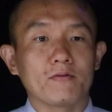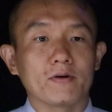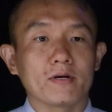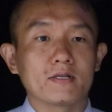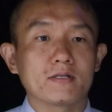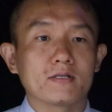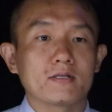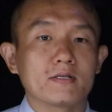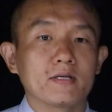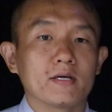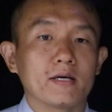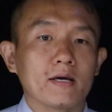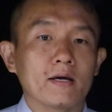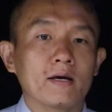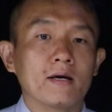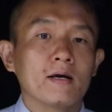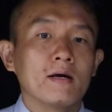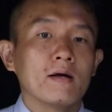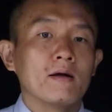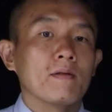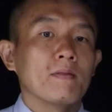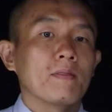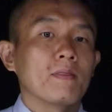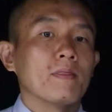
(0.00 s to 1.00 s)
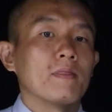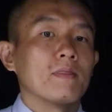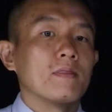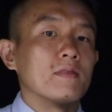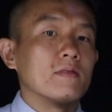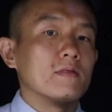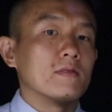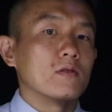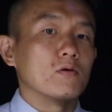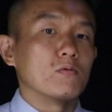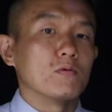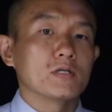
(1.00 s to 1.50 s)
we can see
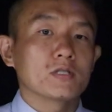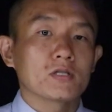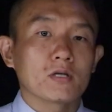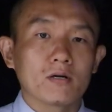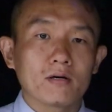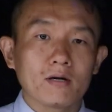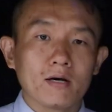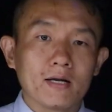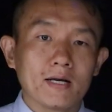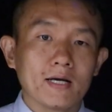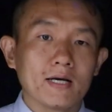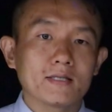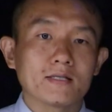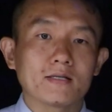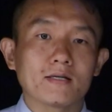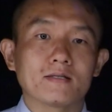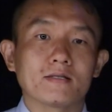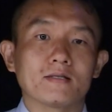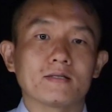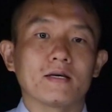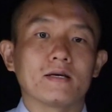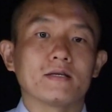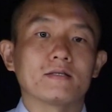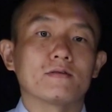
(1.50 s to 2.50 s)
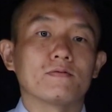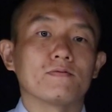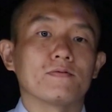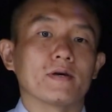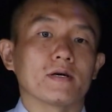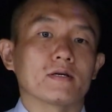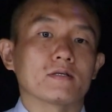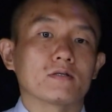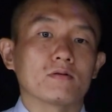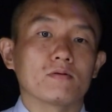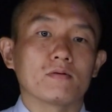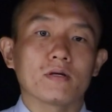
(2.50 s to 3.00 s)
the return on assets stays
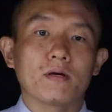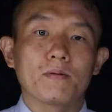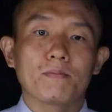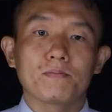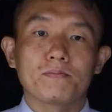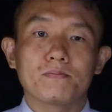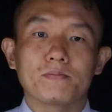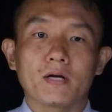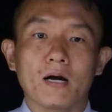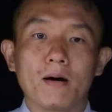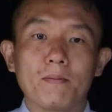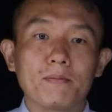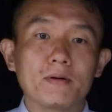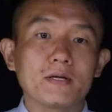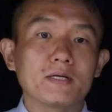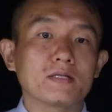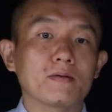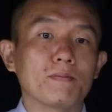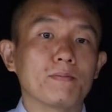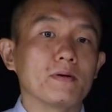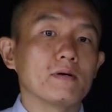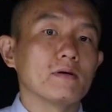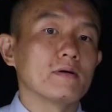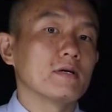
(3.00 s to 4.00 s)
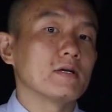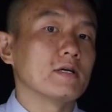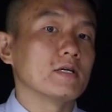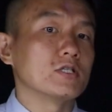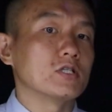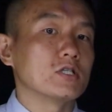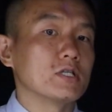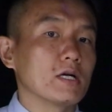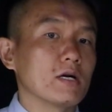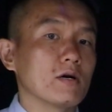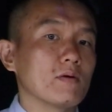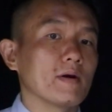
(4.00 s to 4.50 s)
fixed. So the company's ability to
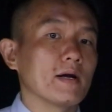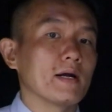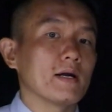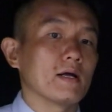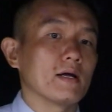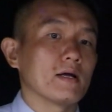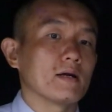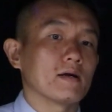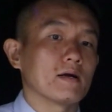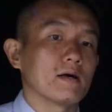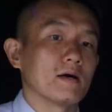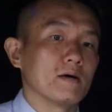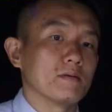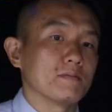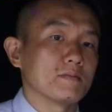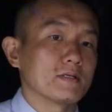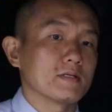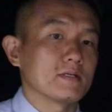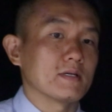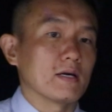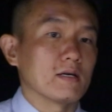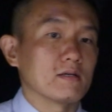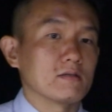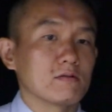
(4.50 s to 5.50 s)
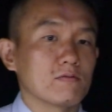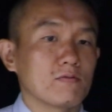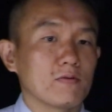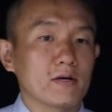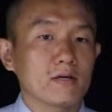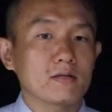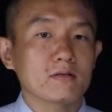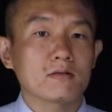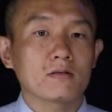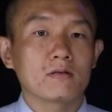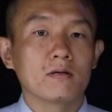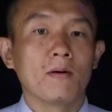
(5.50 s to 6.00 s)
generate income stays
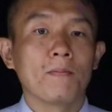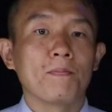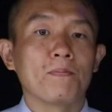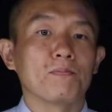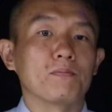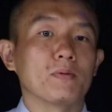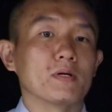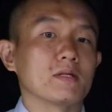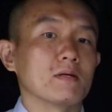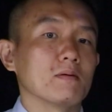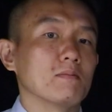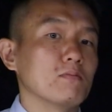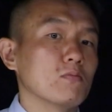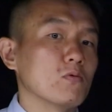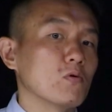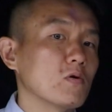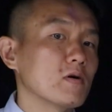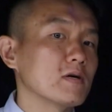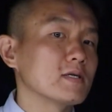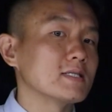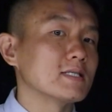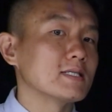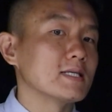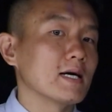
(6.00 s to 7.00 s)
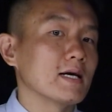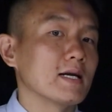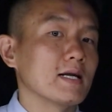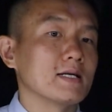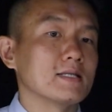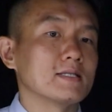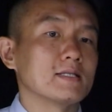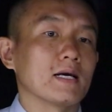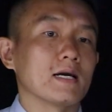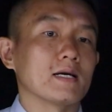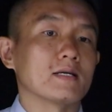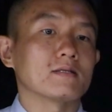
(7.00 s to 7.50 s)
fixed, but the more debt
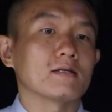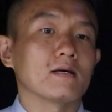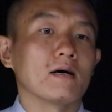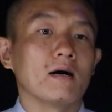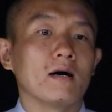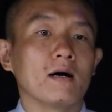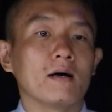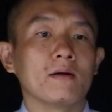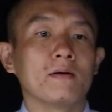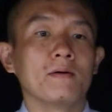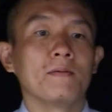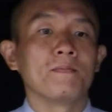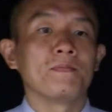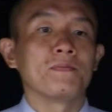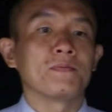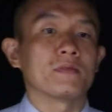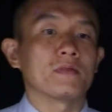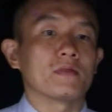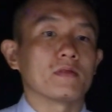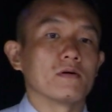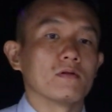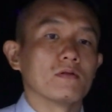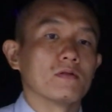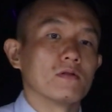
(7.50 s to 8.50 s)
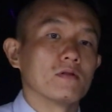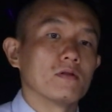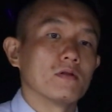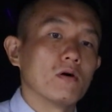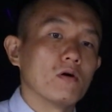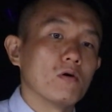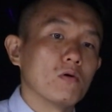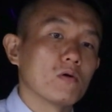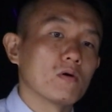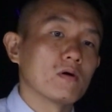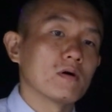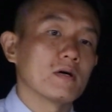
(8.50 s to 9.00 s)
it takes on, the
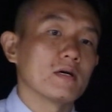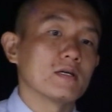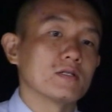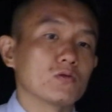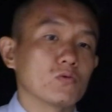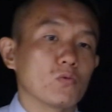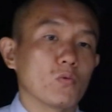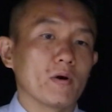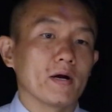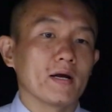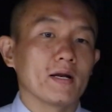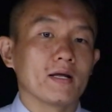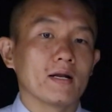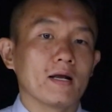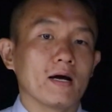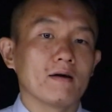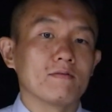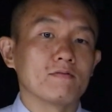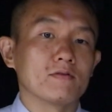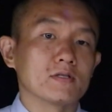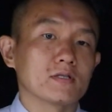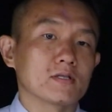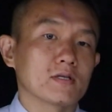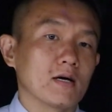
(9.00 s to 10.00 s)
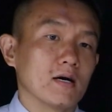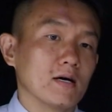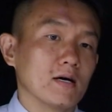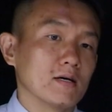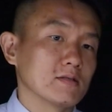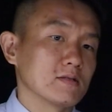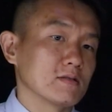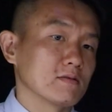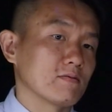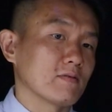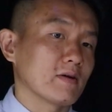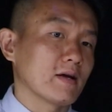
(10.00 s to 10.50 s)
lower its weighted average
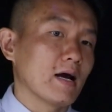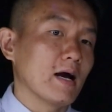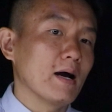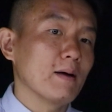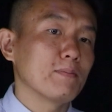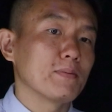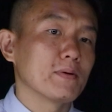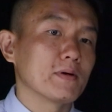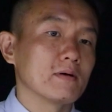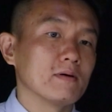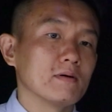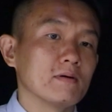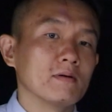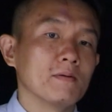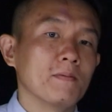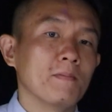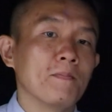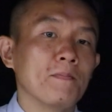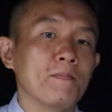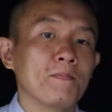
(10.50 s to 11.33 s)
cost of capital,